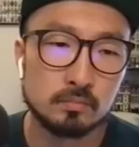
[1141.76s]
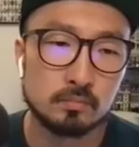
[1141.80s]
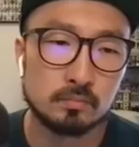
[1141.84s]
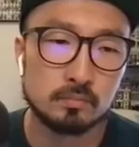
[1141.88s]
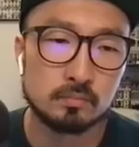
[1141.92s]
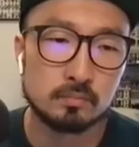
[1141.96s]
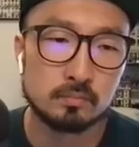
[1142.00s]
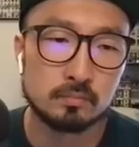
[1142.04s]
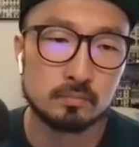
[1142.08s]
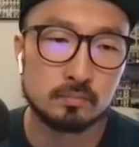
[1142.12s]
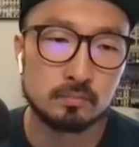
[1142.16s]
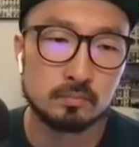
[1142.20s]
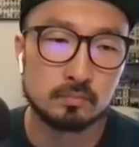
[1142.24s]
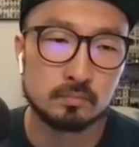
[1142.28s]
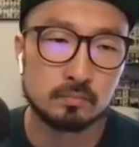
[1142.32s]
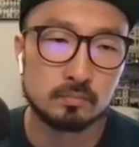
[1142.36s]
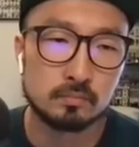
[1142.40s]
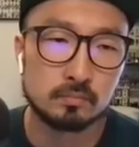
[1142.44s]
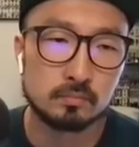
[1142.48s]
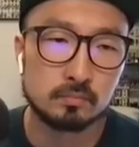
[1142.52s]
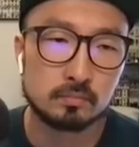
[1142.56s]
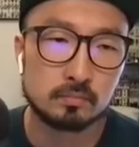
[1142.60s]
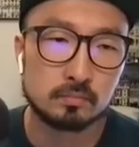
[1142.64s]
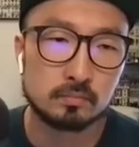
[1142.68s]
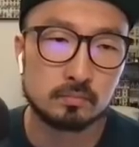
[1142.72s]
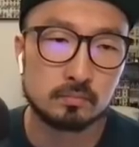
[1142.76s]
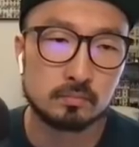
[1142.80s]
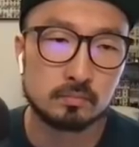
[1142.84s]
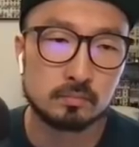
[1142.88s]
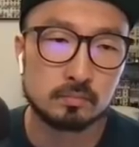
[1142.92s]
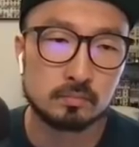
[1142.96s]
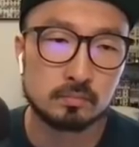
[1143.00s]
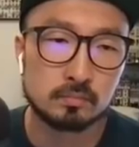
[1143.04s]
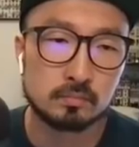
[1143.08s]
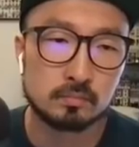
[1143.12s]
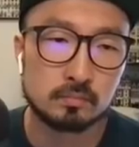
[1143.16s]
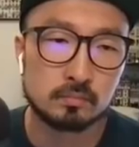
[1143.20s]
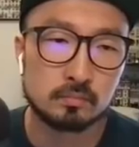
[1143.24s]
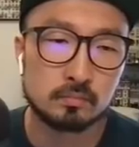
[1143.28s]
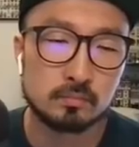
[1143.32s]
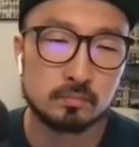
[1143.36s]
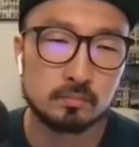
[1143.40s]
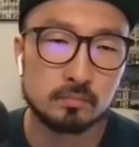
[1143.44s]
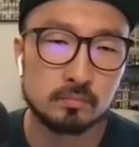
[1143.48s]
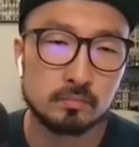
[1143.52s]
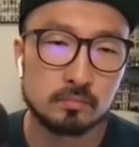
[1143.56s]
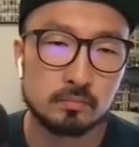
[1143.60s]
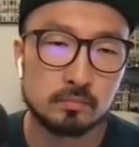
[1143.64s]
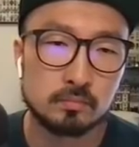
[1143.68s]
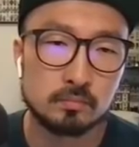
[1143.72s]

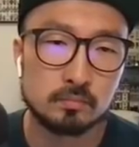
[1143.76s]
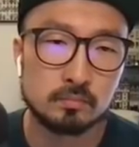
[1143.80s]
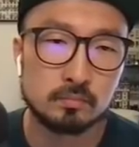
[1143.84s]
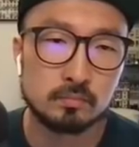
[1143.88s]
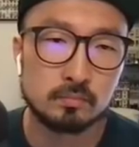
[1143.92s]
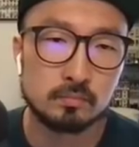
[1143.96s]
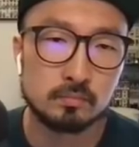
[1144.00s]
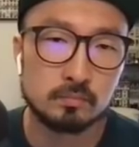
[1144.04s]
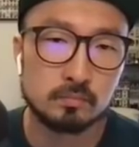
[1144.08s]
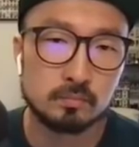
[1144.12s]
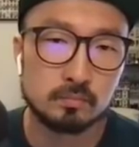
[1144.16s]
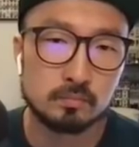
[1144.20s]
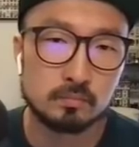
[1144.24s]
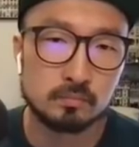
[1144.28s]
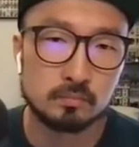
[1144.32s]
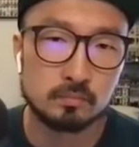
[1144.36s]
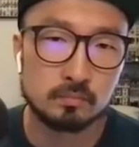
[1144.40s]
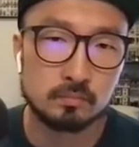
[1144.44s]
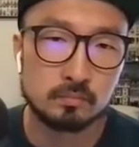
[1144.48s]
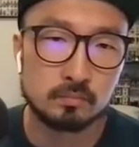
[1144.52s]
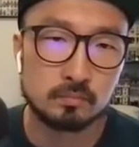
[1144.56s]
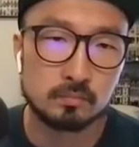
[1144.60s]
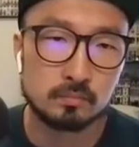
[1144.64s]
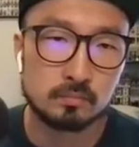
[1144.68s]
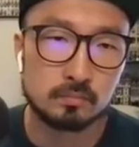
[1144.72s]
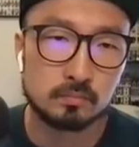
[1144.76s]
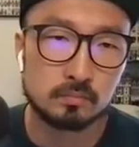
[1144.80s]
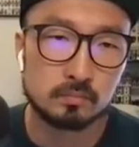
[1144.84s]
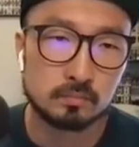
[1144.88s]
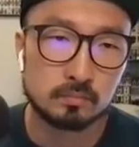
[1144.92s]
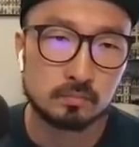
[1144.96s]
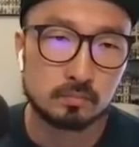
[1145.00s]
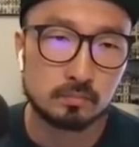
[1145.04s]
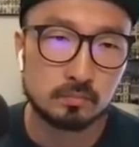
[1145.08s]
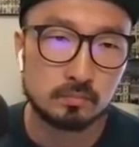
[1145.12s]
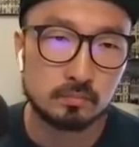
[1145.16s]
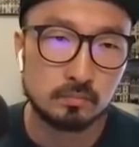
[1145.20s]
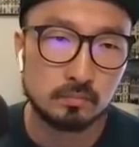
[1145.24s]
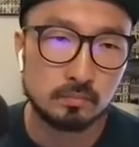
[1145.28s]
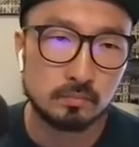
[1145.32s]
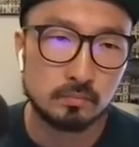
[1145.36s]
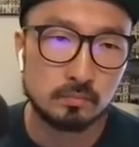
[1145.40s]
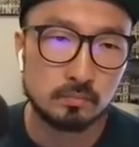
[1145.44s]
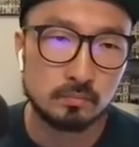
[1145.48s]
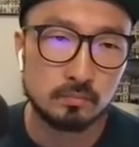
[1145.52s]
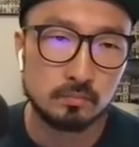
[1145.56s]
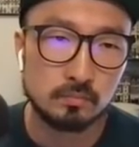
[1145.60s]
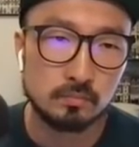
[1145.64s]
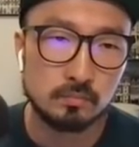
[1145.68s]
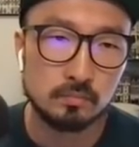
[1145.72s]

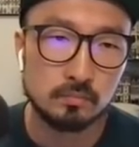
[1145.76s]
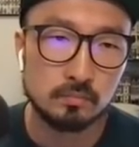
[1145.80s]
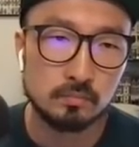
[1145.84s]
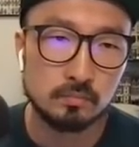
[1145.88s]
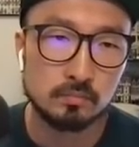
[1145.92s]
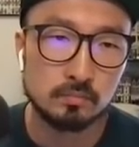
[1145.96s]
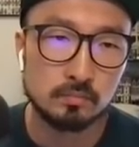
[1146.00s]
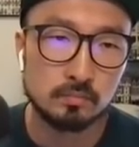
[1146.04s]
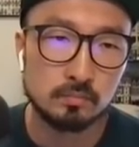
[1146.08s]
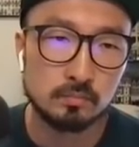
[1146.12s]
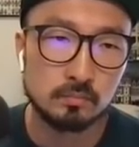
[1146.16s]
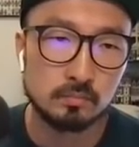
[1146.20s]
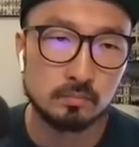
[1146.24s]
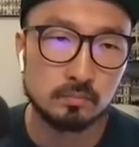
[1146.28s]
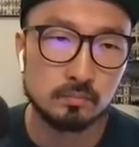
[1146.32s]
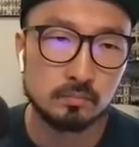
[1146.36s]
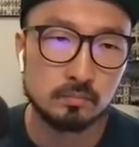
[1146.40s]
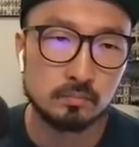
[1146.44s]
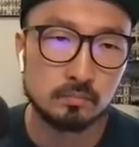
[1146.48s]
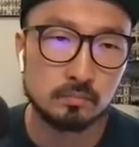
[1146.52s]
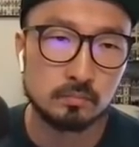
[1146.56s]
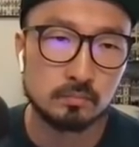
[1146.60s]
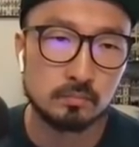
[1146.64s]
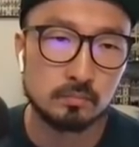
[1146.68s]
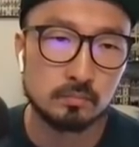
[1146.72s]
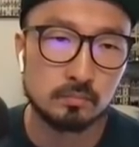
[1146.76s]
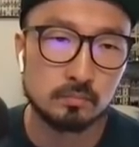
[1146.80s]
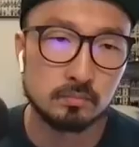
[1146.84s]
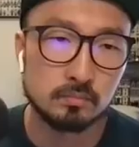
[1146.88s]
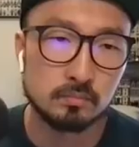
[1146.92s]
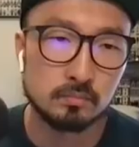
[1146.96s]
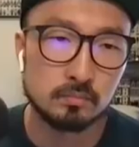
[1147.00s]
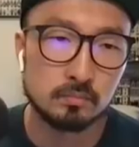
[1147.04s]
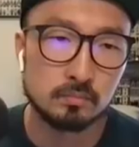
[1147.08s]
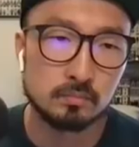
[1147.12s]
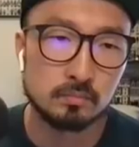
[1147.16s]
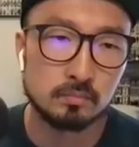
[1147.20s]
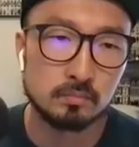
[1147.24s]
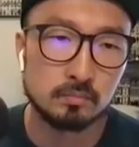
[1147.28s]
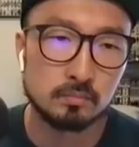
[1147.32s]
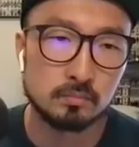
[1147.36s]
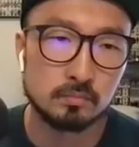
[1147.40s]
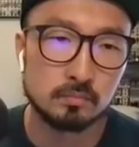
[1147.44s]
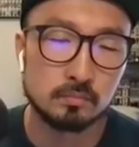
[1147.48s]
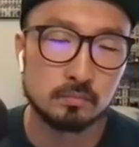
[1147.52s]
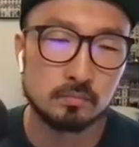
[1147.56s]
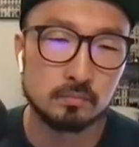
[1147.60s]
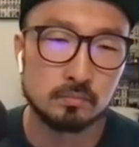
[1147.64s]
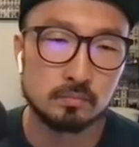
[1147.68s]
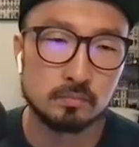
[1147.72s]

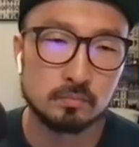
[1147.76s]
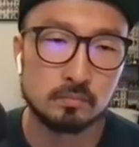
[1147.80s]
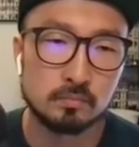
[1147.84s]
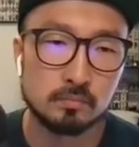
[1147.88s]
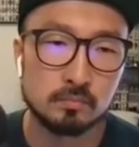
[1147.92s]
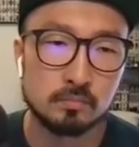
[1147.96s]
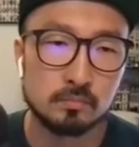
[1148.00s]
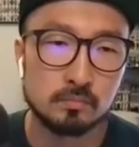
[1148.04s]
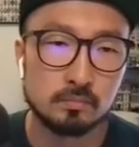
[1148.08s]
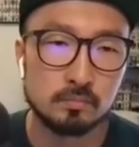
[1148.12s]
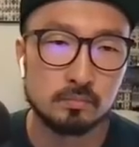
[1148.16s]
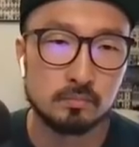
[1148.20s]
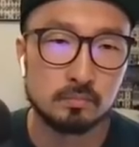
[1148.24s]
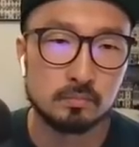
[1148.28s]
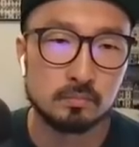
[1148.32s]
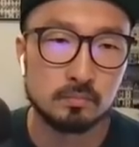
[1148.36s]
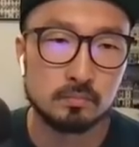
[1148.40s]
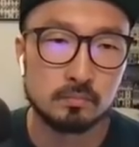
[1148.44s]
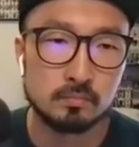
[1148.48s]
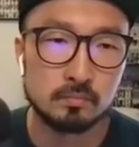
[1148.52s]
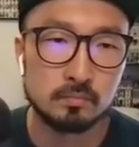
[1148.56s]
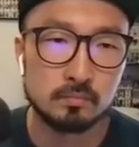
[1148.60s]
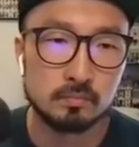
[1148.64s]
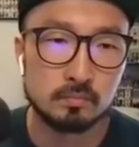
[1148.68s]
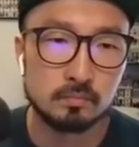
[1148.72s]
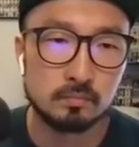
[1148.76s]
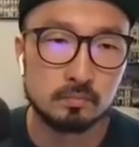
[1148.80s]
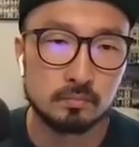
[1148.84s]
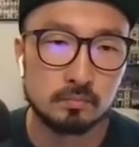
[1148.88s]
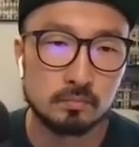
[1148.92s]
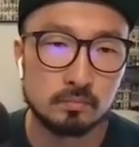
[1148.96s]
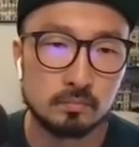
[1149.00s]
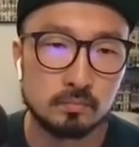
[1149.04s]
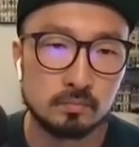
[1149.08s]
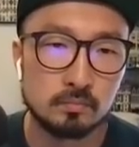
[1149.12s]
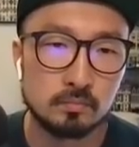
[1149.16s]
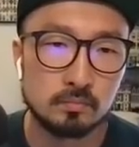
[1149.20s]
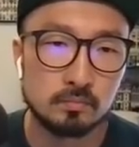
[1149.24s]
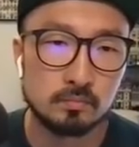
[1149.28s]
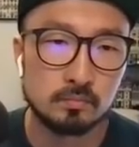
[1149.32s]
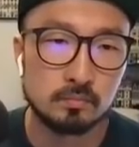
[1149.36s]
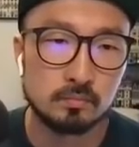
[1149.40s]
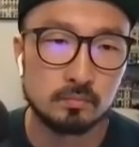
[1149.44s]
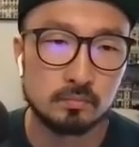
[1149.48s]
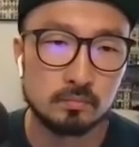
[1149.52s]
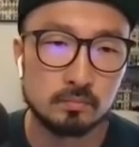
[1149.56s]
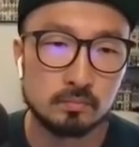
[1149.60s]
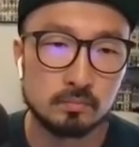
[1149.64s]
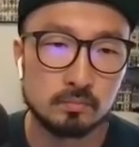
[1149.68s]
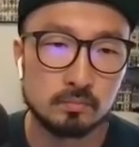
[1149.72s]
No words are spoken by the person on screen.